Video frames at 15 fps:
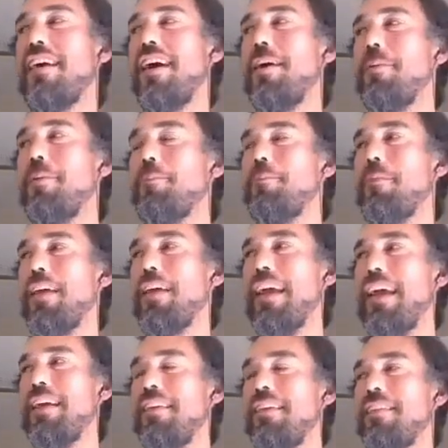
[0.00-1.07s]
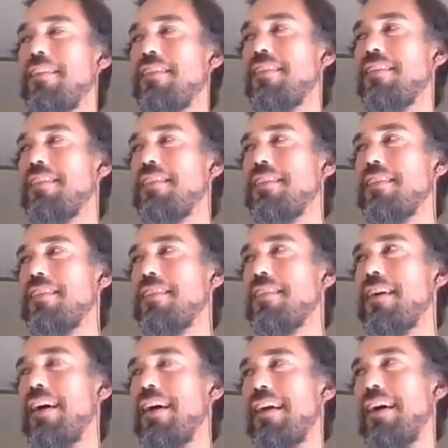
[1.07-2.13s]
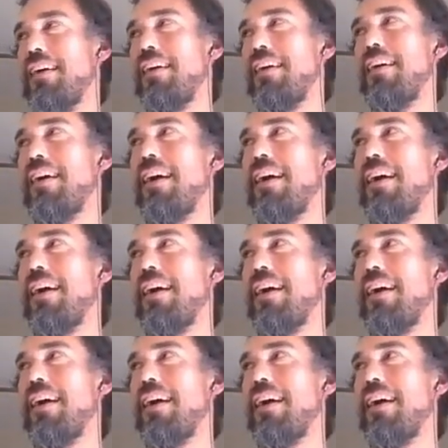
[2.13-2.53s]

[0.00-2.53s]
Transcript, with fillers: um, and I